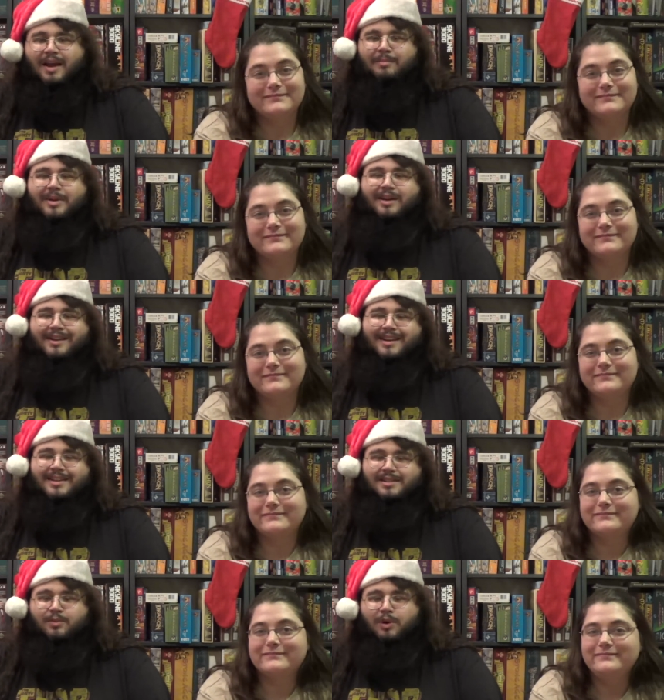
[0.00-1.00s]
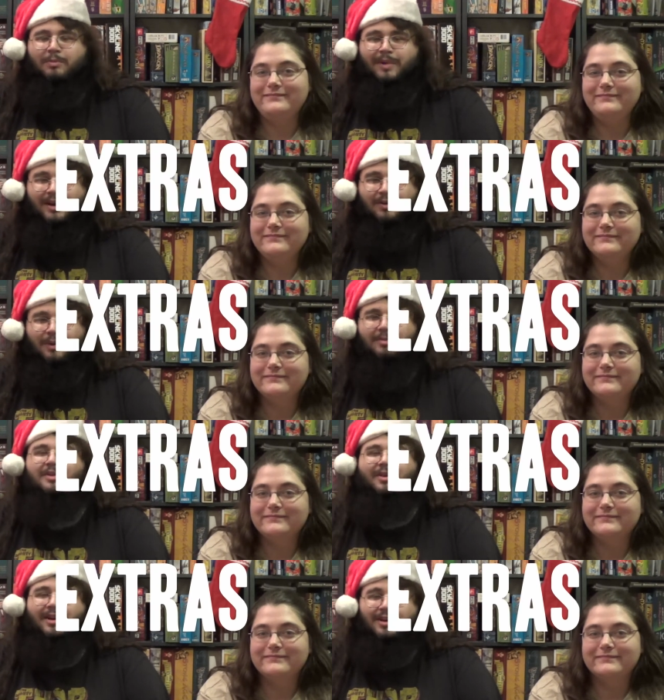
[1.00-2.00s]
Speaker 1: Happy holidays and welcome back to Weapons
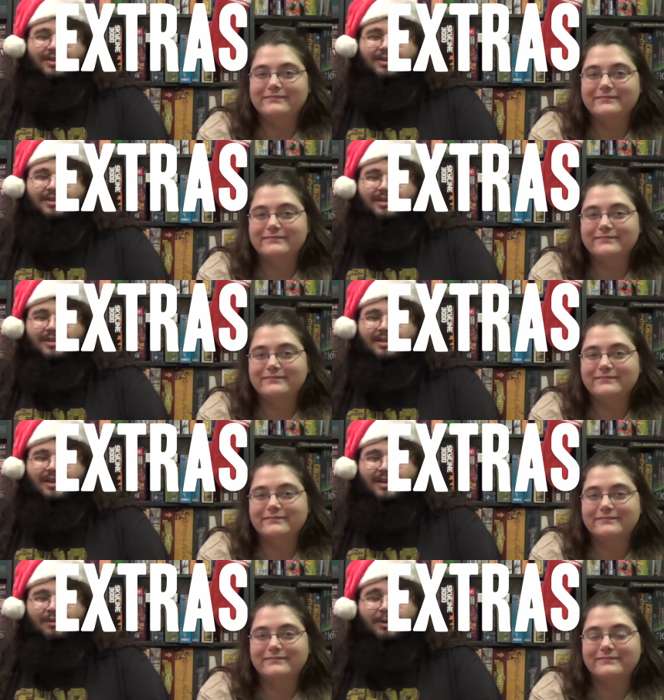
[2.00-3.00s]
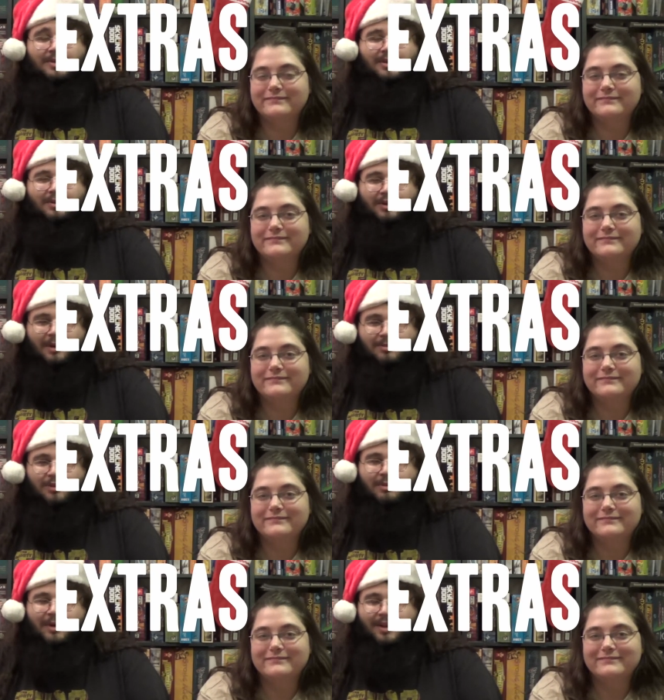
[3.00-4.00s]
Grade Extras. For episode 3 I'm
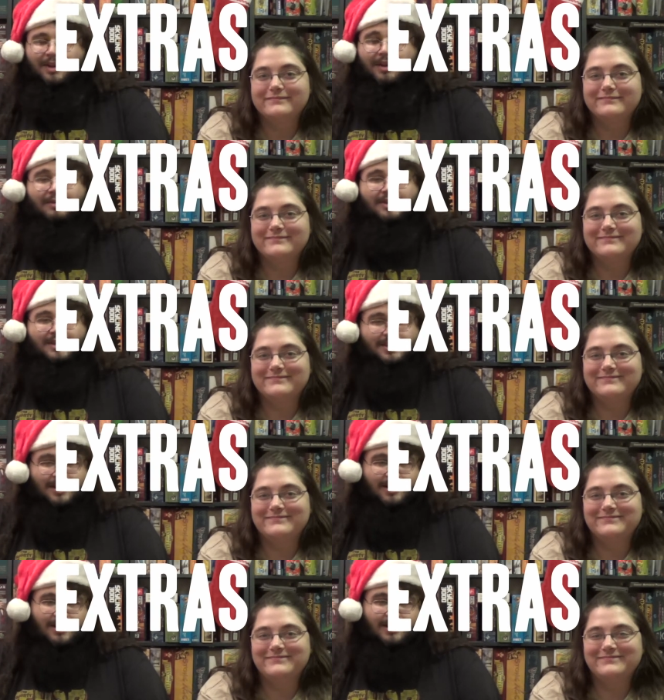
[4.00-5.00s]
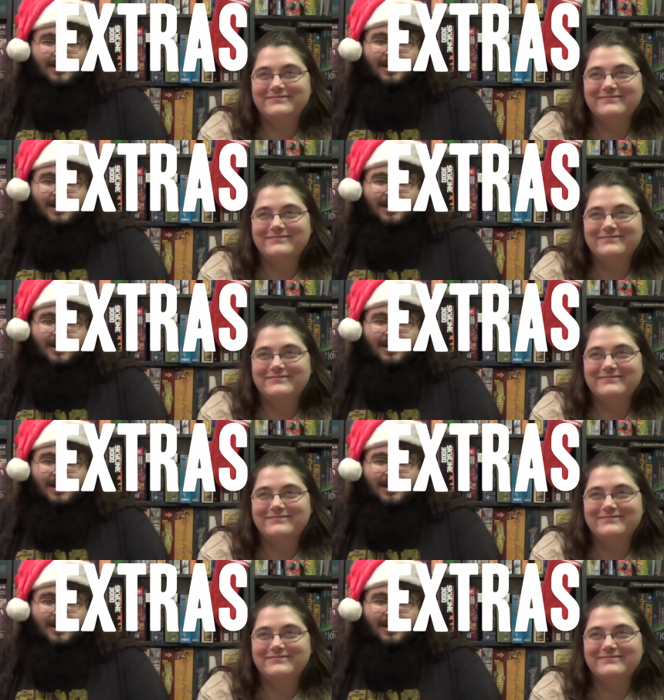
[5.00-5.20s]
joined by the lovely Sarah,